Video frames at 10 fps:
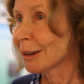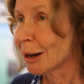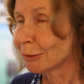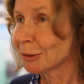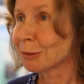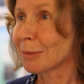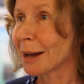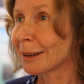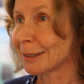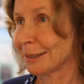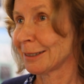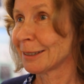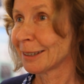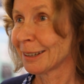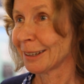
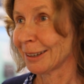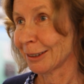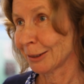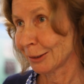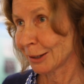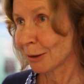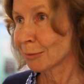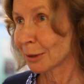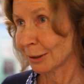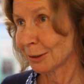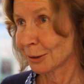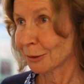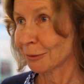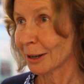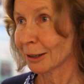counterbalance uh, the
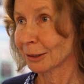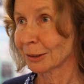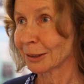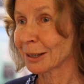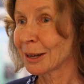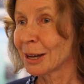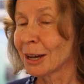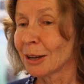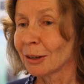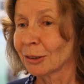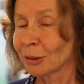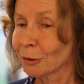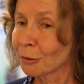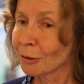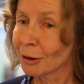temperature factor.
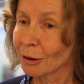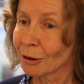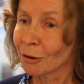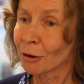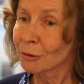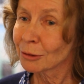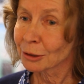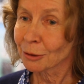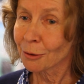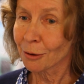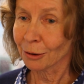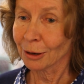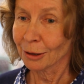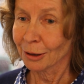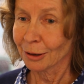So
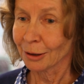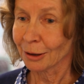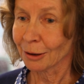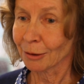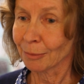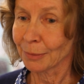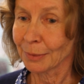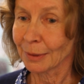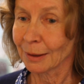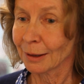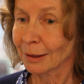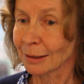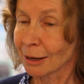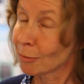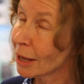overall, um,
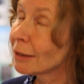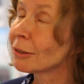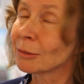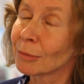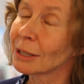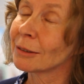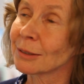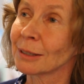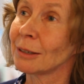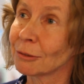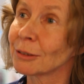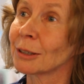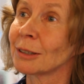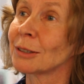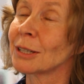there may not be a
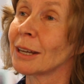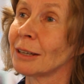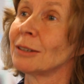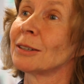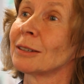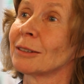significant change.